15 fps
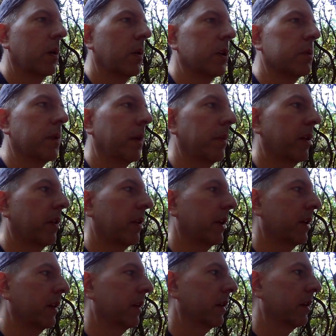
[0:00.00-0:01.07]
which made me
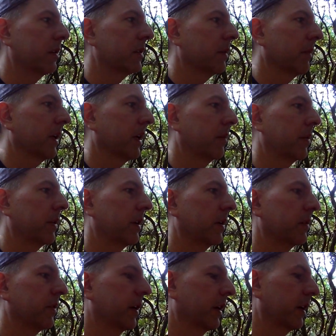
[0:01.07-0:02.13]
think that somebody had put
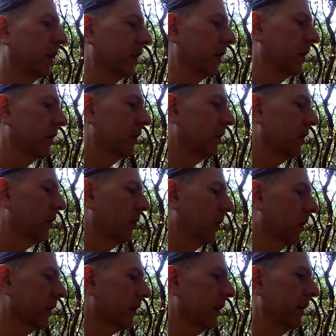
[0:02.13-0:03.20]
those there to
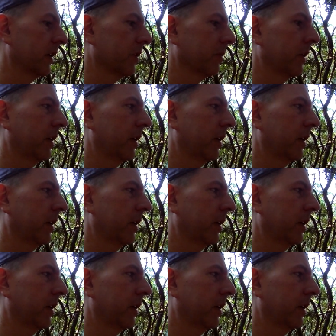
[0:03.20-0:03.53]
mark this.